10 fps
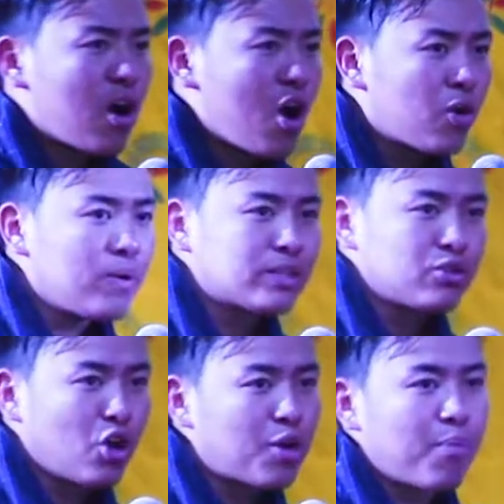always
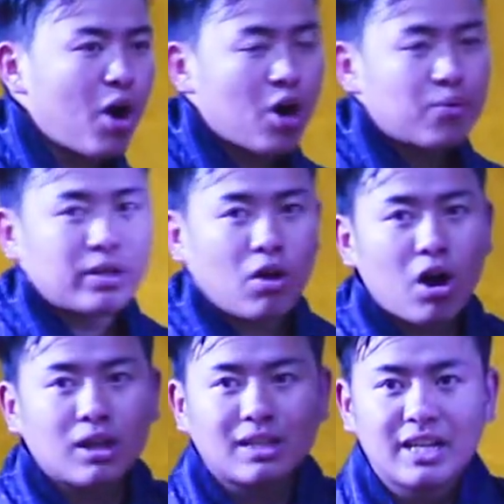not born with
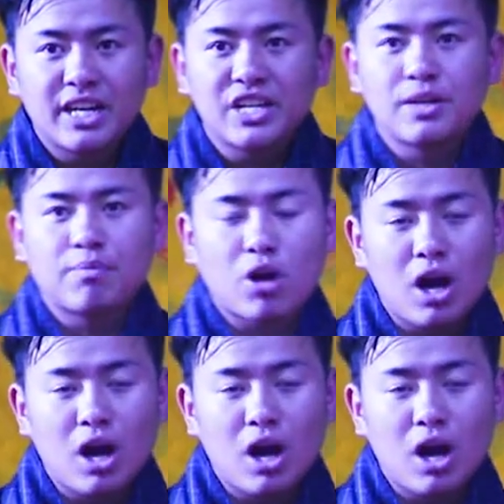all the leadership